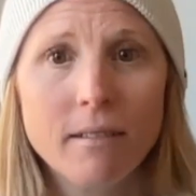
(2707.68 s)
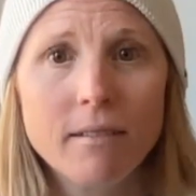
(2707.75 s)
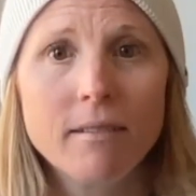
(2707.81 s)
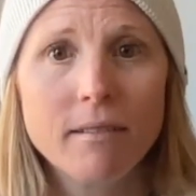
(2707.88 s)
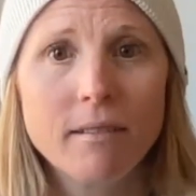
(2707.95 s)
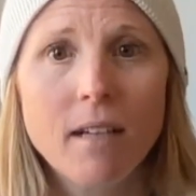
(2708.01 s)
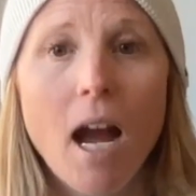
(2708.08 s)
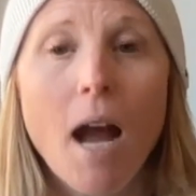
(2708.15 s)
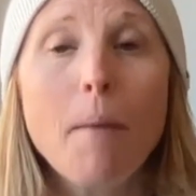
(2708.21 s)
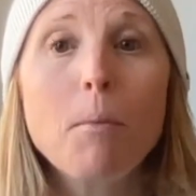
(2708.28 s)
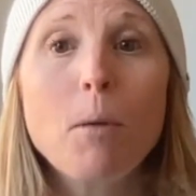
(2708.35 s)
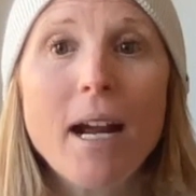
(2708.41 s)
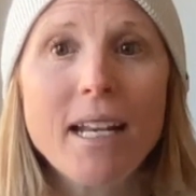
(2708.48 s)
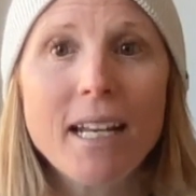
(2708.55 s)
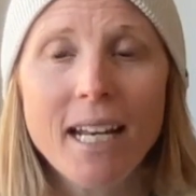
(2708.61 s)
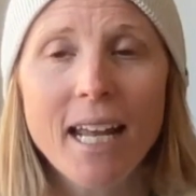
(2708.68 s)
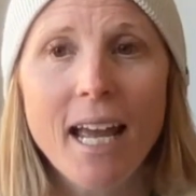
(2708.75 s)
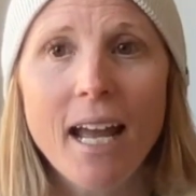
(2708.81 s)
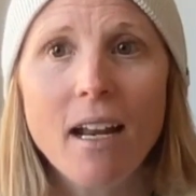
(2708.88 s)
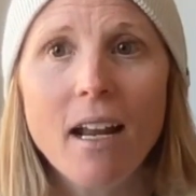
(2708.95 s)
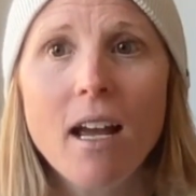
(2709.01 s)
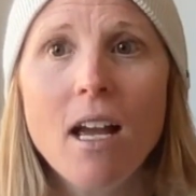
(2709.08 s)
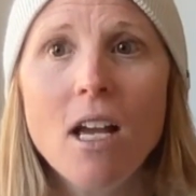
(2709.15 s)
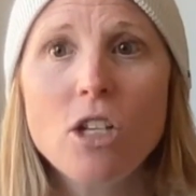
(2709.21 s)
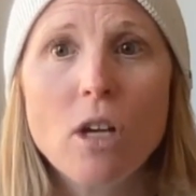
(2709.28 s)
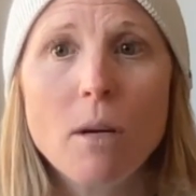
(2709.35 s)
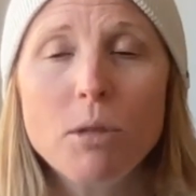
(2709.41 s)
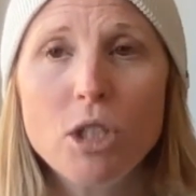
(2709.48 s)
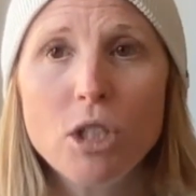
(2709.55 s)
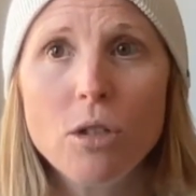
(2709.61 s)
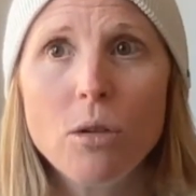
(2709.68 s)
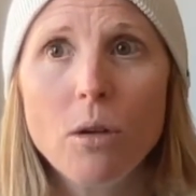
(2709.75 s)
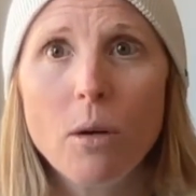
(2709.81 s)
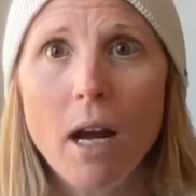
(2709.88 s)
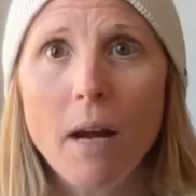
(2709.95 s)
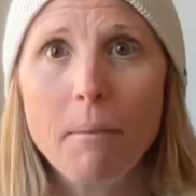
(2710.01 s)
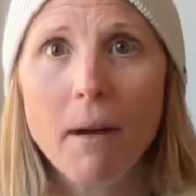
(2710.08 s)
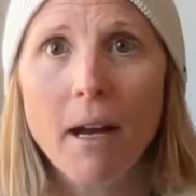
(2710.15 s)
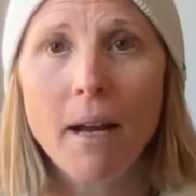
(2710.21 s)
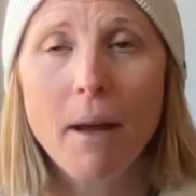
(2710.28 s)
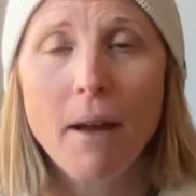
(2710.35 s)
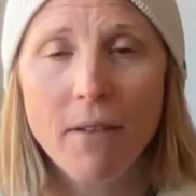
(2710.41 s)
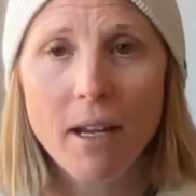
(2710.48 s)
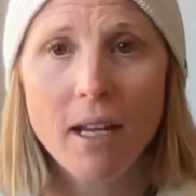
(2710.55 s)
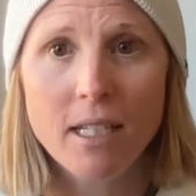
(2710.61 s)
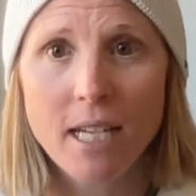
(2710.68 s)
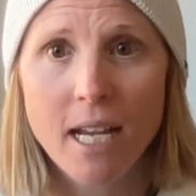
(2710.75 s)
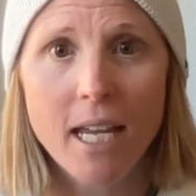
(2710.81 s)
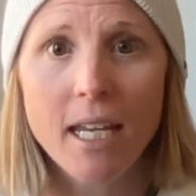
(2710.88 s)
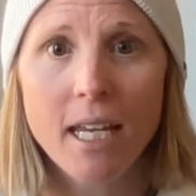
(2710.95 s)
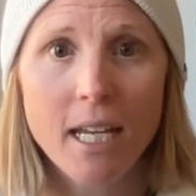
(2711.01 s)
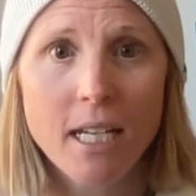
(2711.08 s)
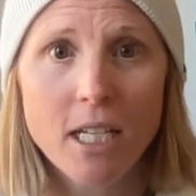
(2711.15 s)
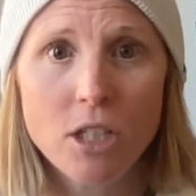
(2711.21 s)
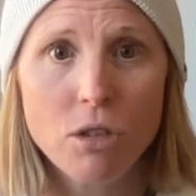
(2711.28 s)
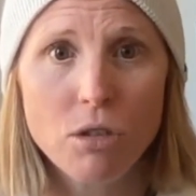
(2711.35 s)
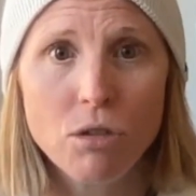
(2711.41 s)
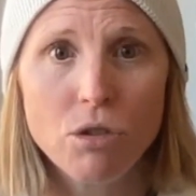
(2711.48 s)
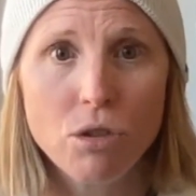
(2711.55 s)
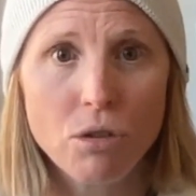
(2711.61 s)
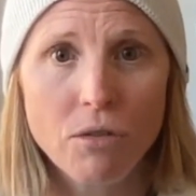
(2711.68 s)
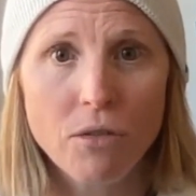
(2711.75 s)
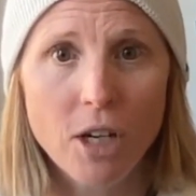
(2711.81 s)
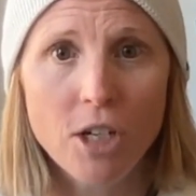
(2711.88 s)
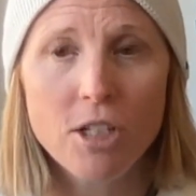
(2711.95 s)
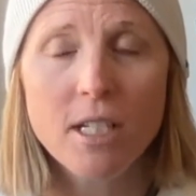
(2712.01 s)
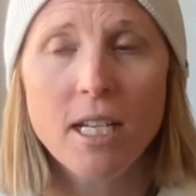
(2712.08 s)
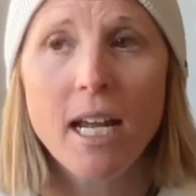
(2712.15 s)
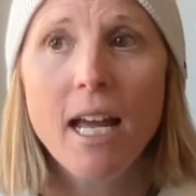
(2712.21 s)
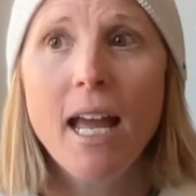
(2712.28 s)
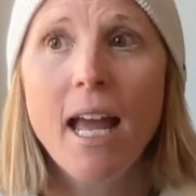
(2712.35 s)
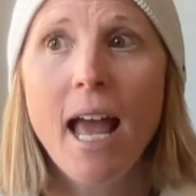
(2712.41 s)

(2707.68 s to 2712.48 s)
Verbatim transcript: Yeah. I'm pregnant again. So I'm due, I'm, I'm having a second kid. He's due June 1st.